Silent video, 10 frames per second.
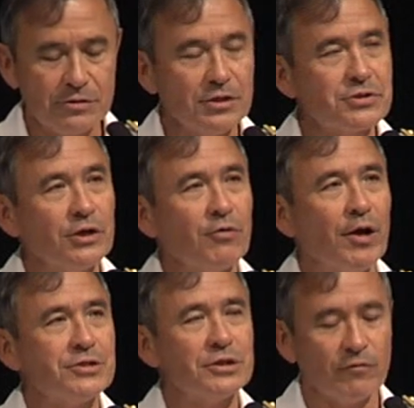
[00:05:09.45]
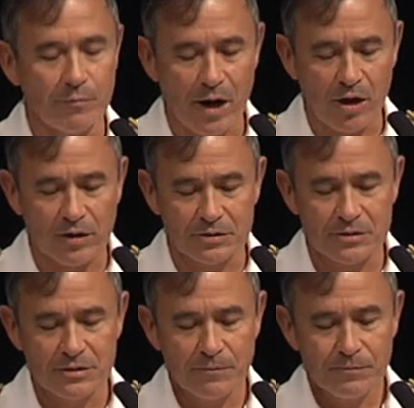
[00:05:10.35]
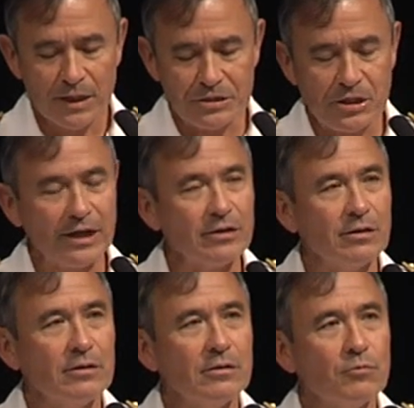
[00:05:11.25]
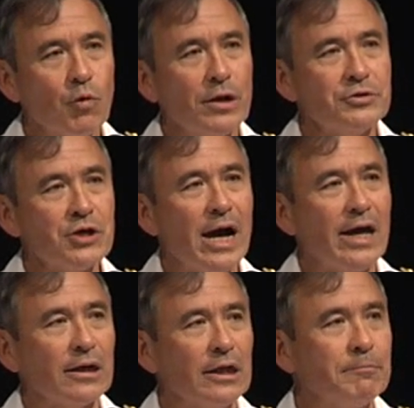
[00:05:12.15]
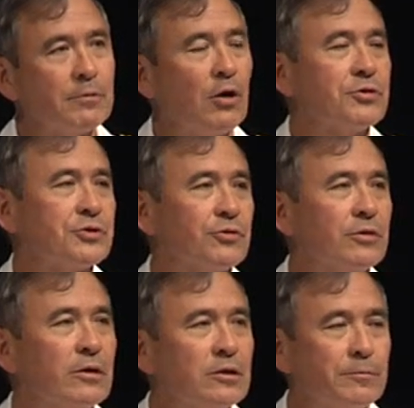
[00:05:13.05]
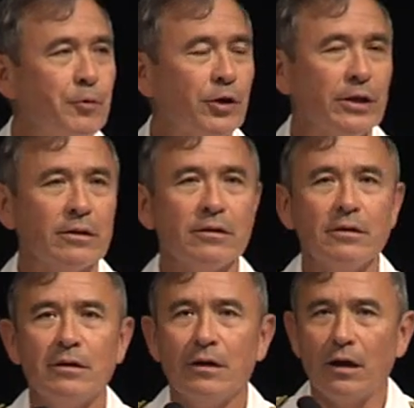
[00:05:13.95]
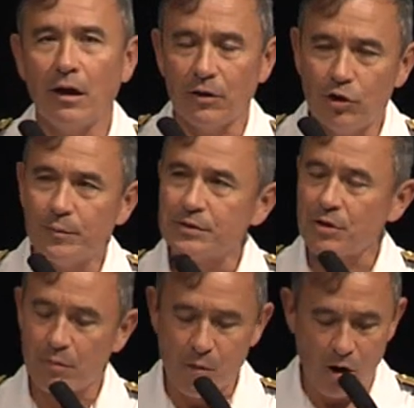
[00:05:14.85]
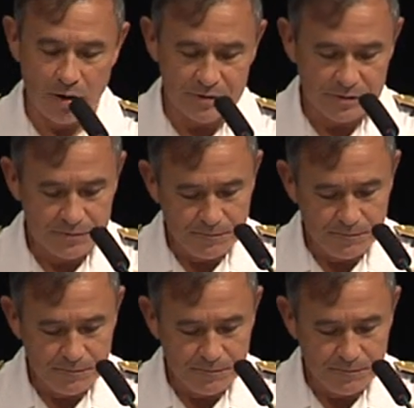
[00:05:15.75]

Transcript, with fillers: this generation of Americans has taken one giant leap closer to putting uh, humans on Mars.